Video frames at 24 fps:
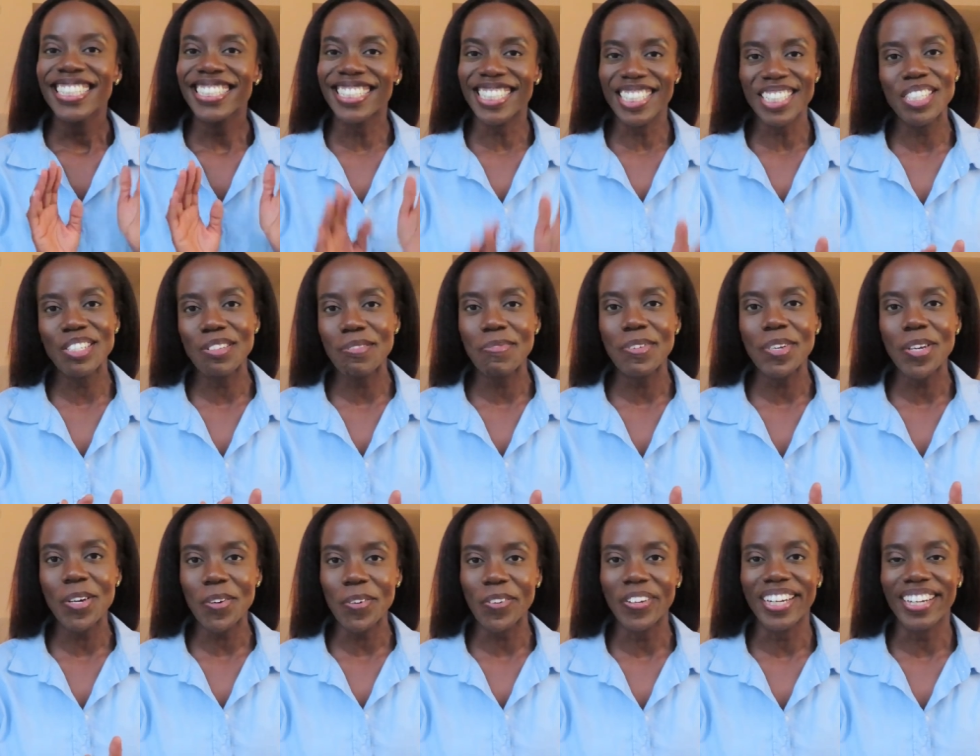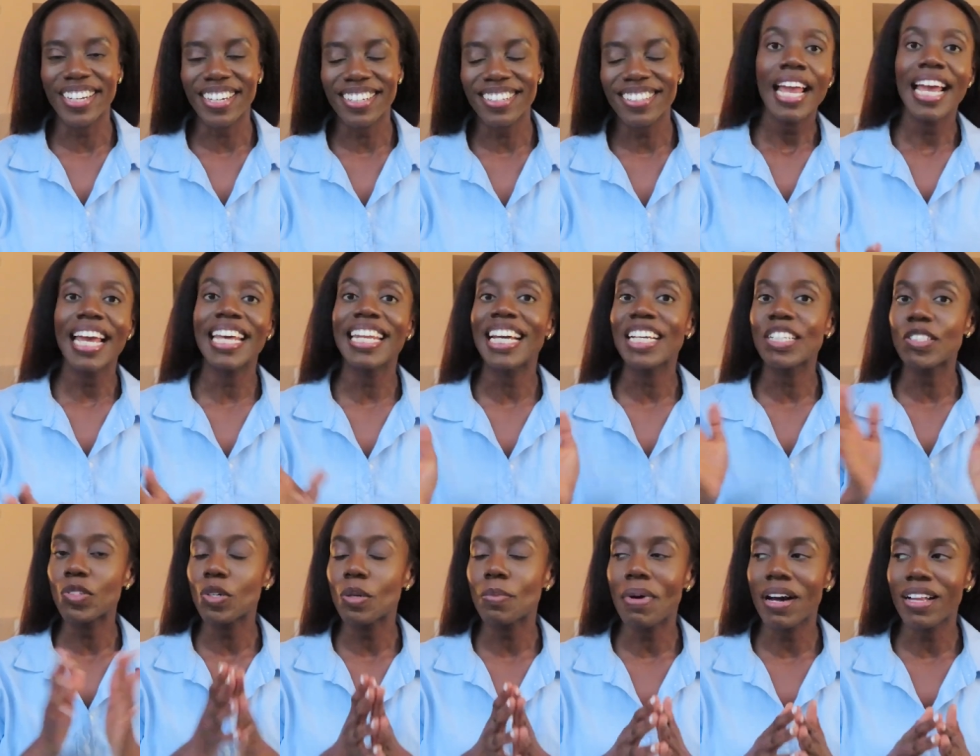just to be aware. And I
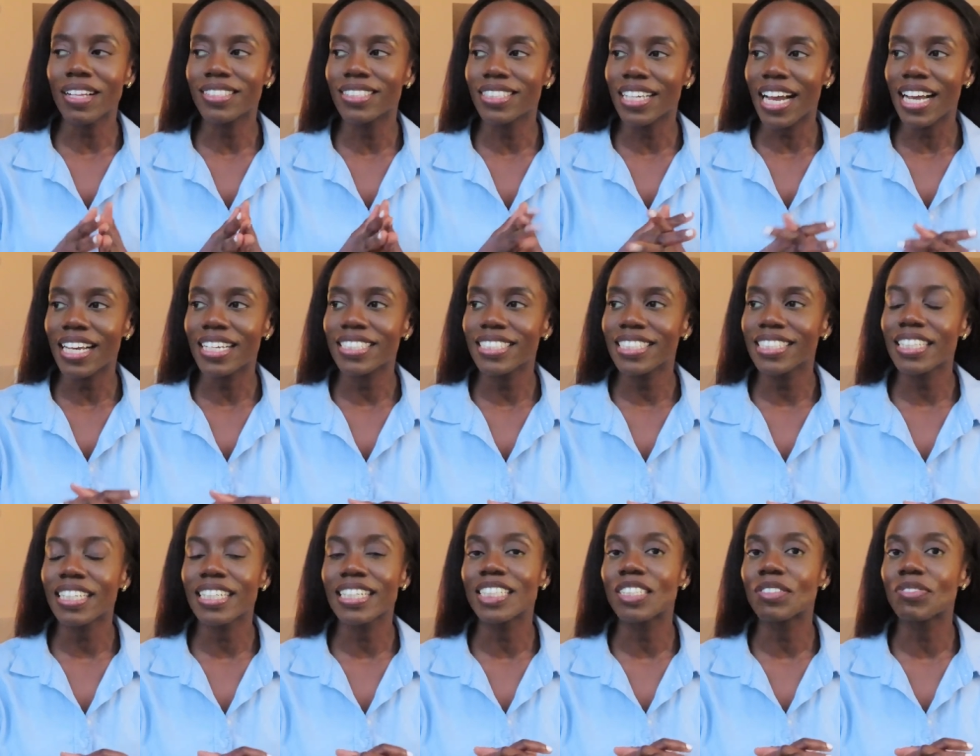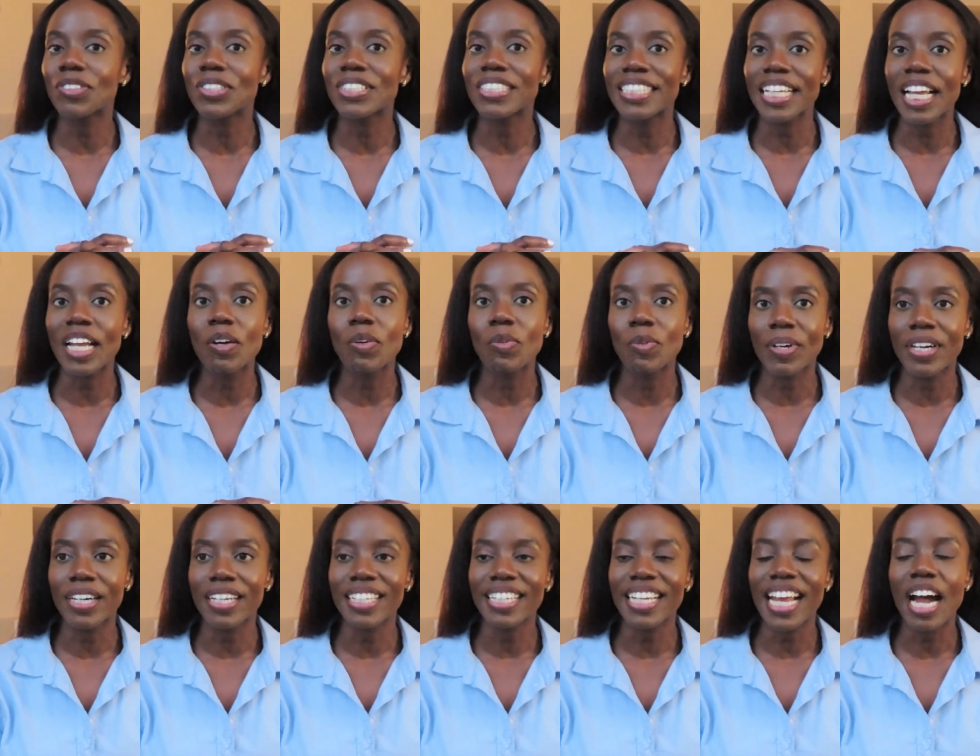do apologize because for day
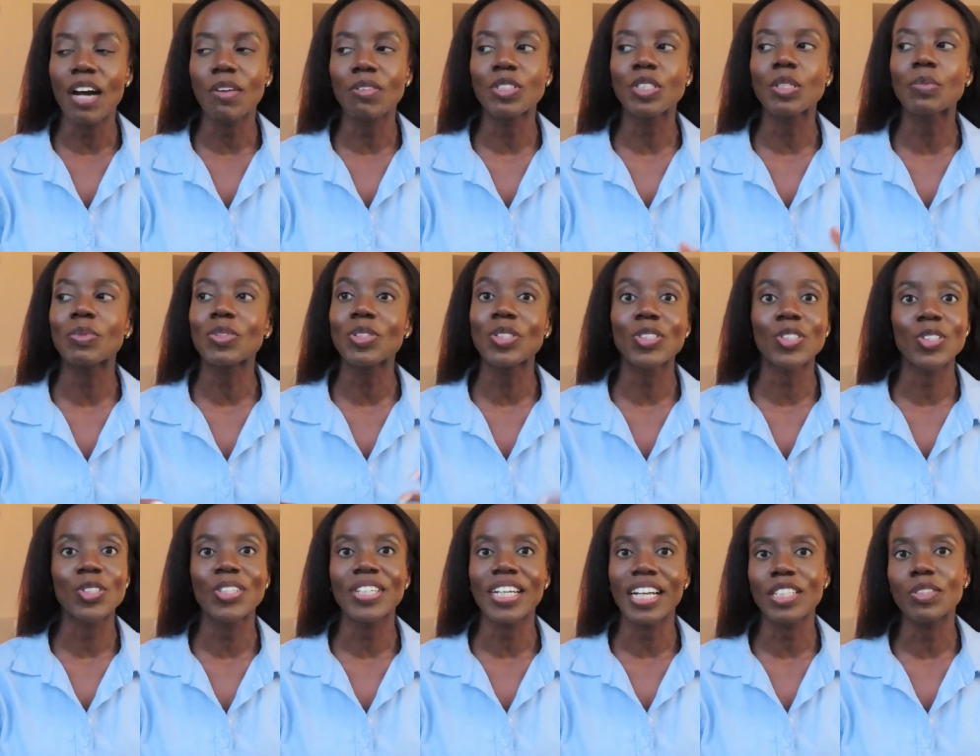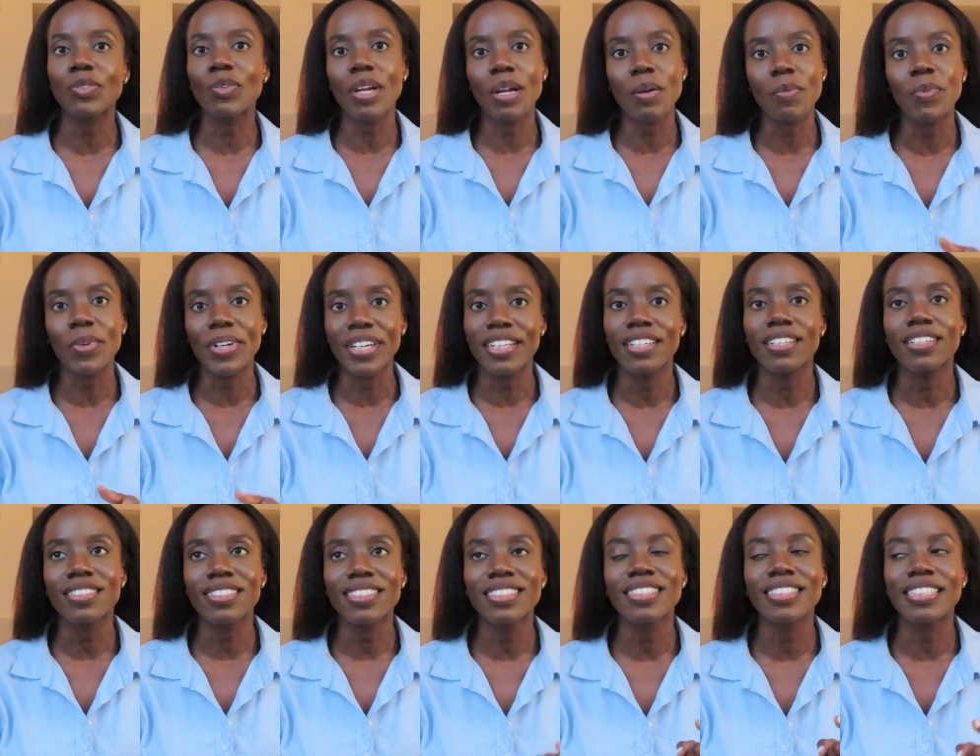one, I was supposed to show you guys what I'm
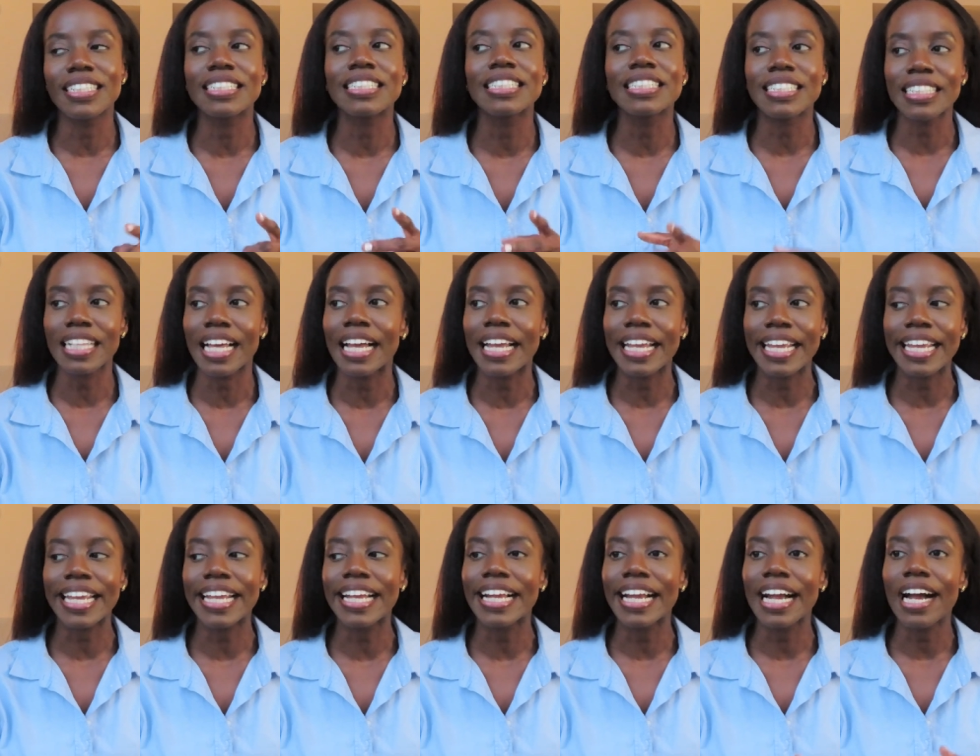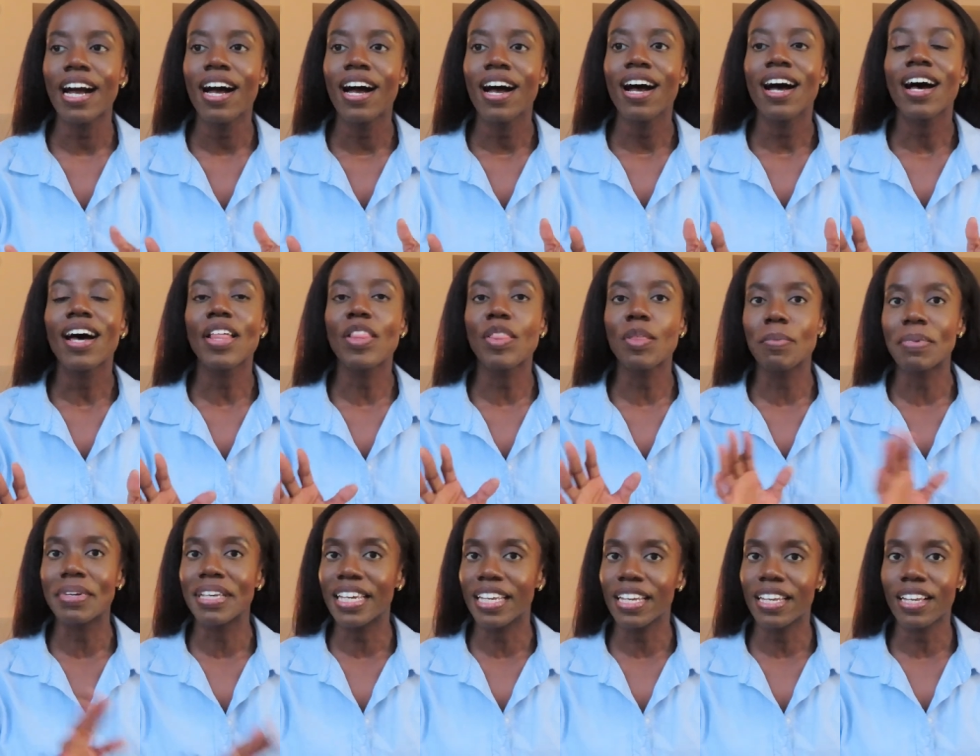wearing since like the
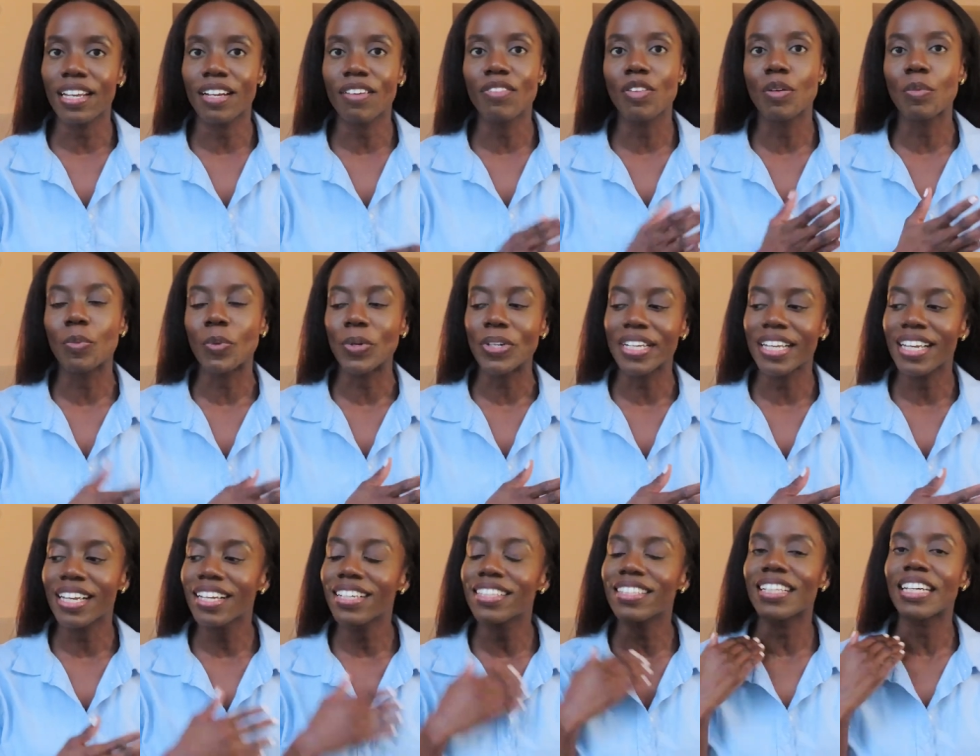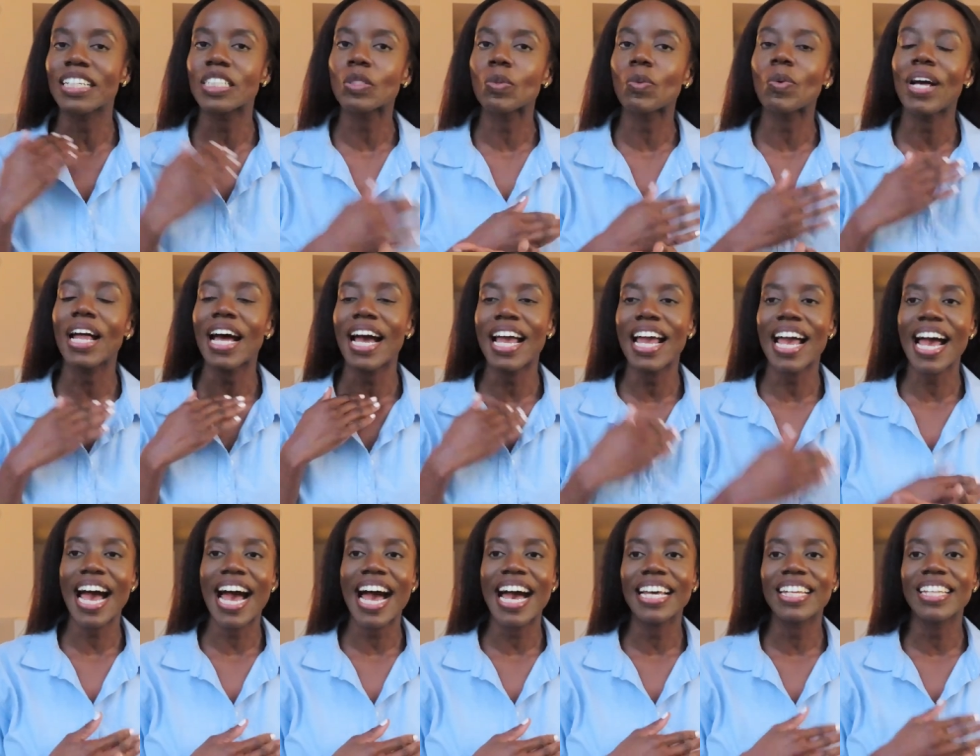beginning of the morning. That's what I
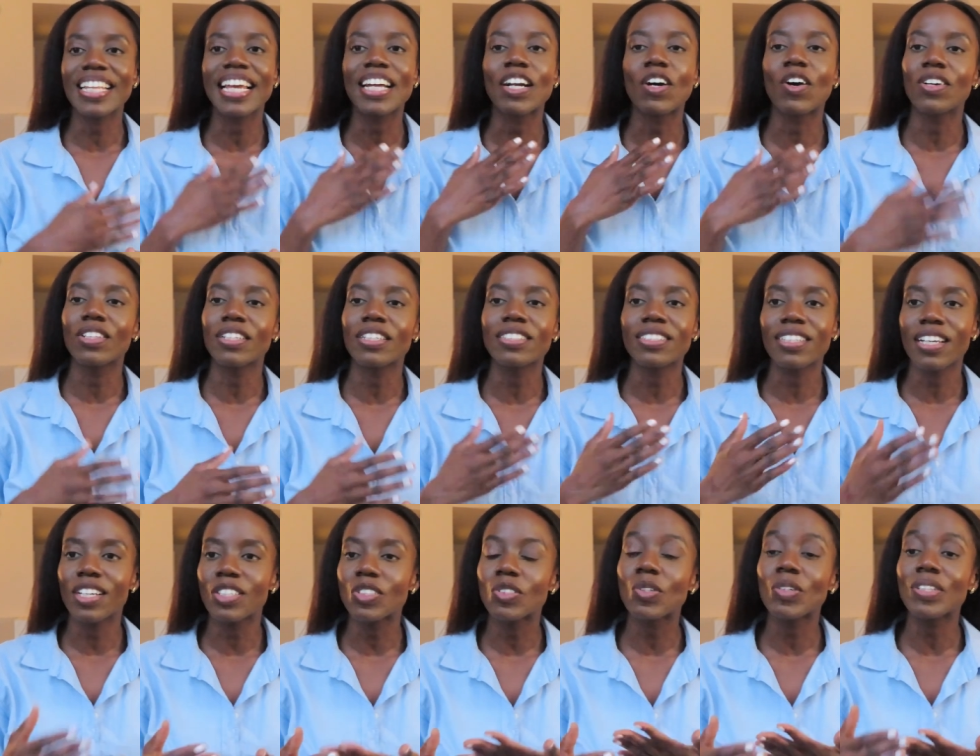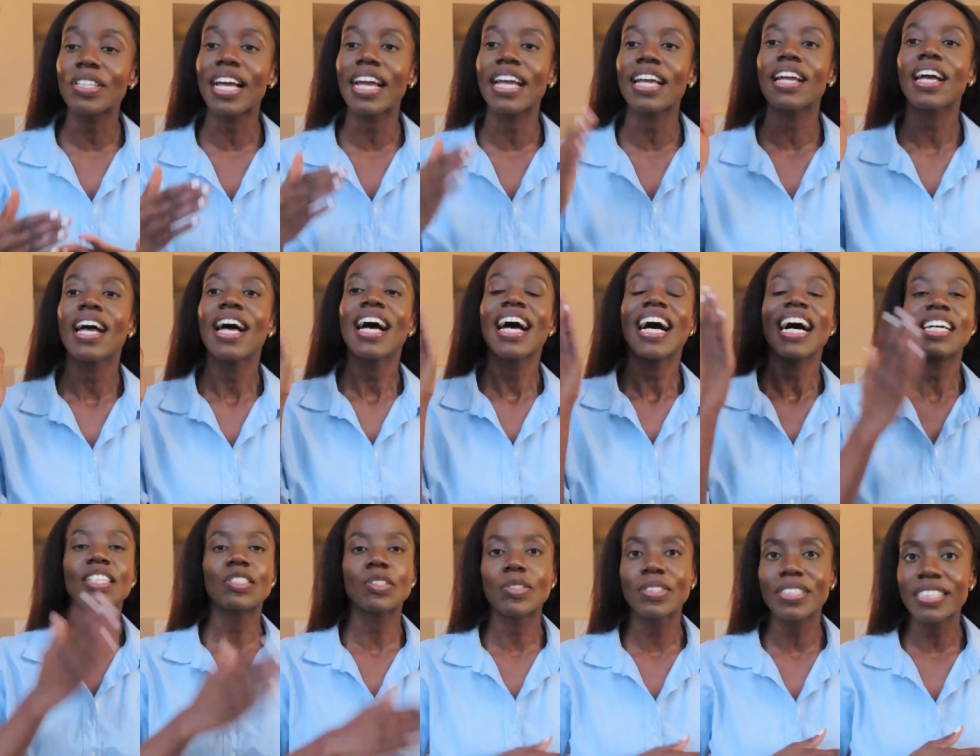had like on the schedule. Like
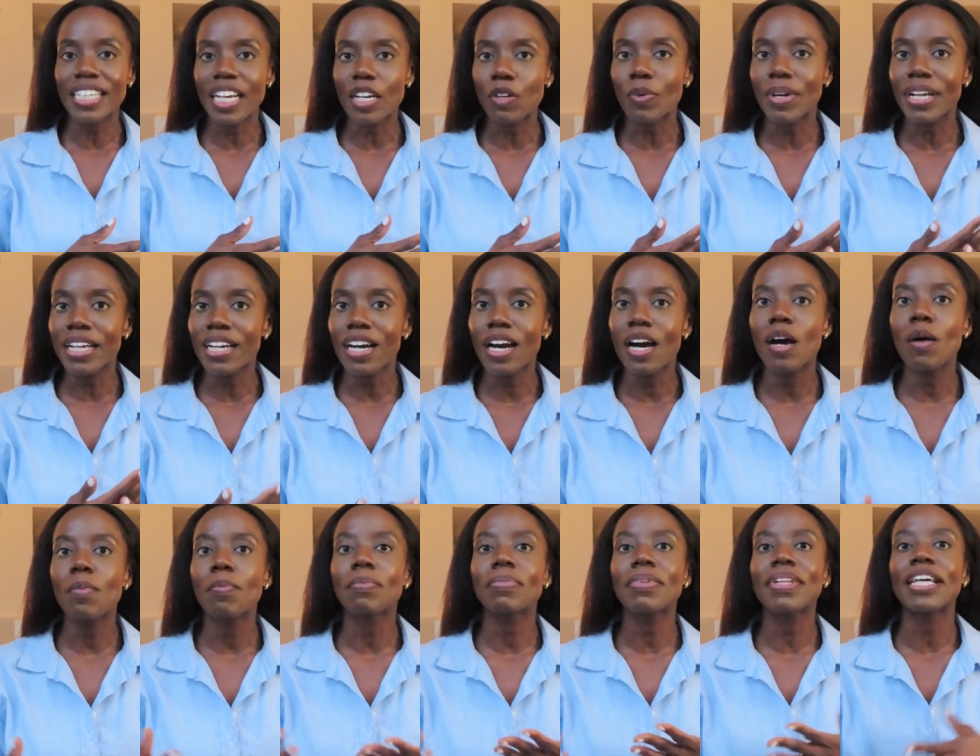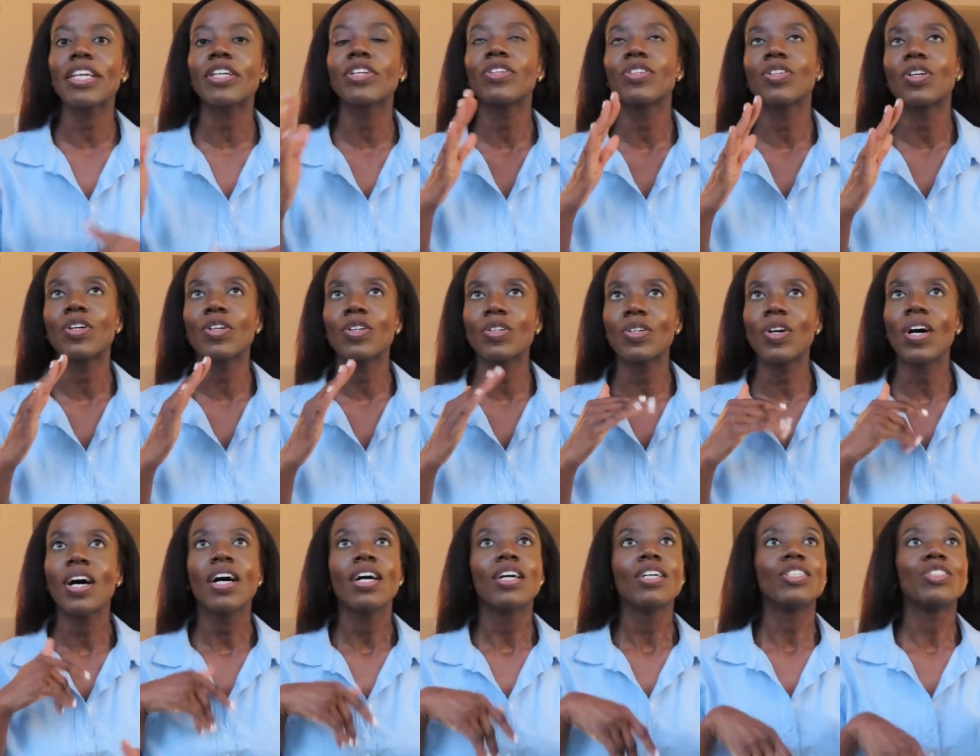as soon as I wake up, like, you know,